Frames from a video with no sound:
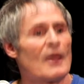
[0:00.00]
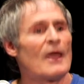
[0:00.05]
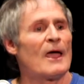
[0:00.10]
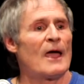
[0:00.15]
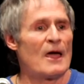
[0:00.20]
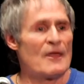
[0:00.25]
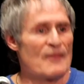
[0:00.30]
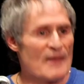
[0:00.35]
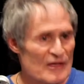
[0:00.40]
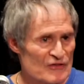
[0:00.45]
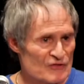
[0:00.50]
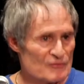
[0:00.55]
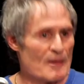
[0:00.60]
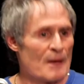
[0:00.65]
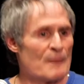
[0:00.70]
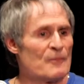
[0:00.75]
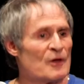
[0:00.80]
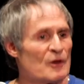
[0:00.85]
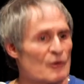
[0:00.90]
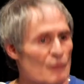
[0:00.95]
And that's my
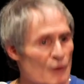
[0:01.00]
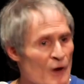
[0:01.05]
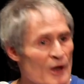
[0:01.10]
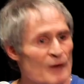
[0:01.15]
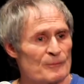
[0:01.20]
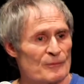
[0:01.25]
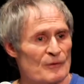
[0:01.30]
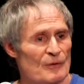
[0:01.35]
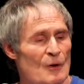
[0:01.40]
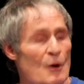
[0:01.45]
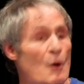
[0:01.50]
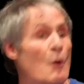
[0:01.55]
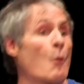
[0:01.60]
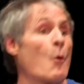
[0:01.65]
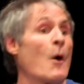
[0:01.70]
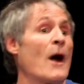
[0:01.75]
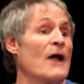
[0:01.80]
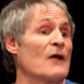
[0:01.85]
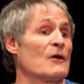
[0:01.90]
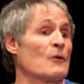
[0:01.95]
big gripe.
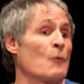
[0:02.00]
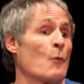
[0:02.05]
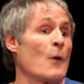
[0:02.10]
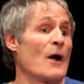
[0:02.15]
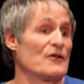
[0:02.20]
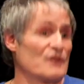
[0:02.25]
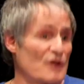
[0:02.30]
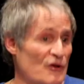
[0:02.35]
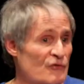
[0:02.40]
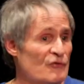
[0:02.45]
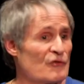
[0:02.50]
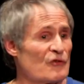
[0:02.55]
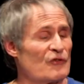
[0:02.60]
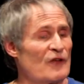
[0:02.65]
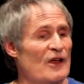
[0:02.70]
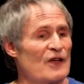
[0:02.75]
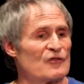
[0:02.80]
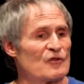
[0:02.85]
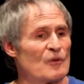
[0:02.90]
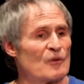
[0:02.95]
Why doesn't the
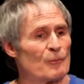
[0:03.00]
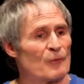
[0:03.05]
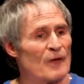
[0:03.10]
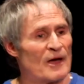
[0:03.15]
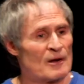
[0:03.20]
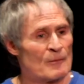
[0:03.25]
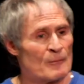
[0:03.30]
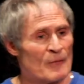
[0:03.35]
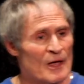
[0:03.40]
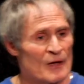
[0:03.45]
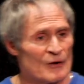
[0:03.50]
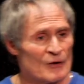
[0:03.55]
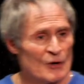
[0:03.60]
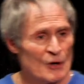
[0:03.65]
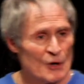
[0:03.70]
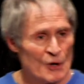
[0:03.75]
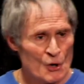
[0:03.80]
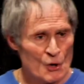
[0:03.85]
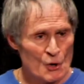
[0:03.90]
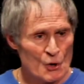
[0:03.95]
statute apply to men
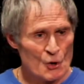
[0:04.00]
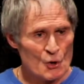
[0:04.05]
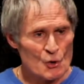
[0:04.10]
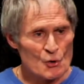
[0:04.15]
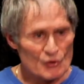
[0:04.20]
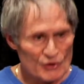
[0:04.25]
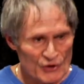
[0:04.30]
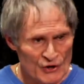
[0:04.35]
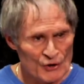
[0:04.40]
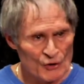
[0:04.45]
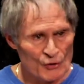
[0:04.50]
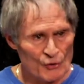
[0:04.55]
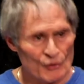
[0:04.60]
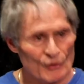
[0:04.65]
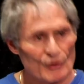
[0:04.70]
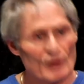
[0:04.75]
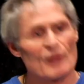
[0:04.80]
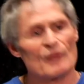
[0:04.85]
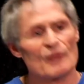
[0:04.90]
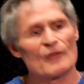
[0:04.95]
who kill
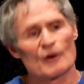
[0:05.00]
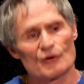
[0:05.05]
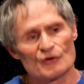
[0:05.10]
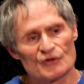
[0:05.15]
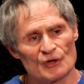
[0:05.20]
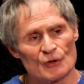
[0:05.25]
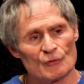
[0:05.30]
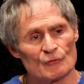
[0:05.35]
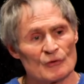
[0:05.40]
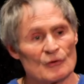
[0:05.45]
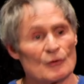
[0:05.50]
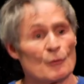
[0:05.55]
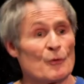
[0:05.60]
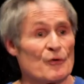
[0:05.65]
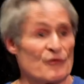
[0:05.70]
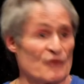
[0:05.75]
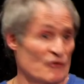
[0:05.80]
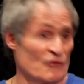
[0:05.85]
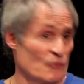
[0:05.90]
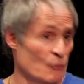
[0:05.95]
their children
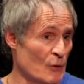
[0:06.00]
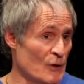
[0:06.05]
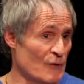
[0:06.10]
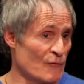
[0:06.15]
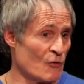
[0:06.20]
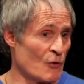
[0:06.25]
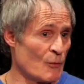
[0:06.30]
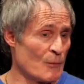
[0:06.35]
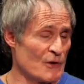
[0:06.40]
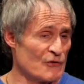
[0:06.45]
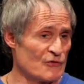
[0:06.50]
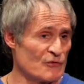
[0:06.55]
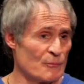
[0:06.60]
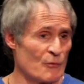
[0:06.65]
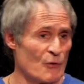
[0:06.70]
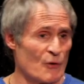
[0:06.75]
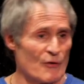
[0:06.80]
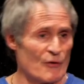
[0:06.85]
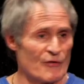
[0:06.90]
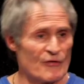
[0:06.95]
within 24 months of
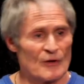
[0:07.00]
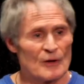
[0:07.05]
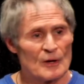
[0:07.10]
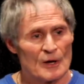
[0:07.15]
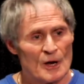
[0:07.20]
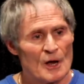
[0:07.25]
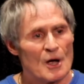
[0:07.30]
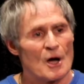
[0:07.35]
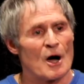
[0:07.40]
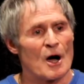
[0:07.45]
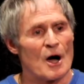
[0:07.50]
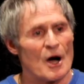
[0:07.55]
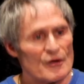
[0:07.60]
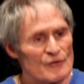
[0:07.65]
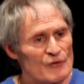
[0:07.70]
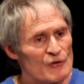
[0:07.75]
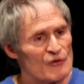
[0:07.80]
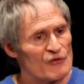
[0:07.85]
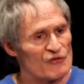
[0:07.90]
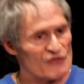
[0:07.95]
birth
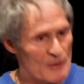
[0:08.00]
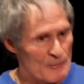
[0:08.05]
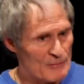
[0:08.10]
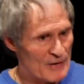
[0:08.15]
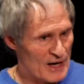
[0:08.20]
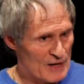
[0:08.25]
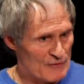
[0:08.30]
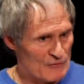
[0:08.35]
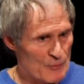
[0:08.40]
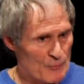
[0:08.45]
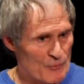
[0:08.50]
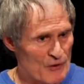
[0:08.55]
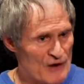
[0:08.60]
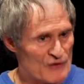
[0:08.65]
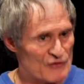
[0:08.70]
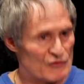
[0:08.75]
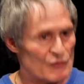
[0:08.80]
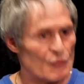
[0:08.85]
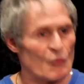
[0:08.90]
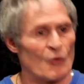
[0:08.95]
under some kind of
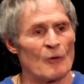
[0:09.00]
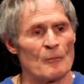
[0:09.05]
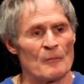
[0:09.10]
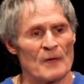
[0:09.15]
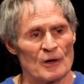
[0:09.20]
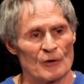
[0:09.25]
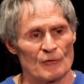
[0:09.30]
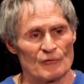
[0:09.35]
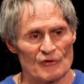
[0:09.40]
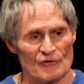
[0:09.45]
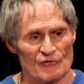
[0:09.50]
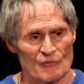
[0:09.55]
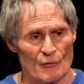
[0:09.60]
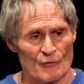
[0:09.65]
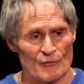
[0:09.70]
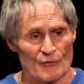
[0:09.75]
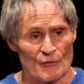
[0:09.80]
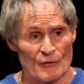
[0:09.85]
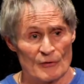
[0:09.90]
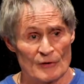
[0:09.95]
depression or mental
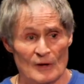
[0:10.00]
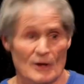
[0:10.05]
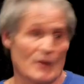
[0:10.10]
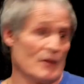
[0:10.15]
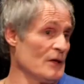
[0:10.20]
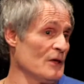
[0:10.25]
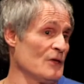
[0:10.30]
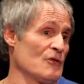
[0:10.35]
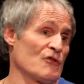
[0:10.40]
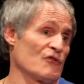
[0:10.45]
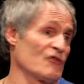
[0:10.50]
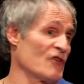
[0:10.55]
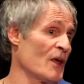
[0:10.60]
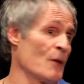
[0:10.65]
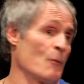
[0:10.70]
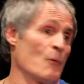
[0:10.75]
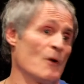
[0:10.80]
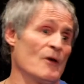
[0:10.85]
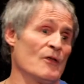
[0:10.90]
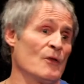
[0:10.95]
disorder in the
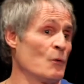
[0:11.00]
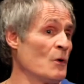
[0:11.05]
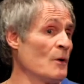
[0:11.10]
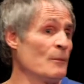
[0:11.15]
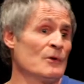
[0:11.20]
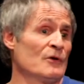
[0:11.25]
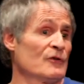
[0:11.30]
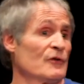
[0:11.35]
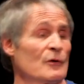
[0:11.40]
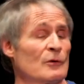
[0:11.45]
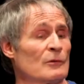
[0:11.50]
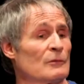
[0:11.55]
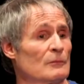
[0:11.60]
same way that women do?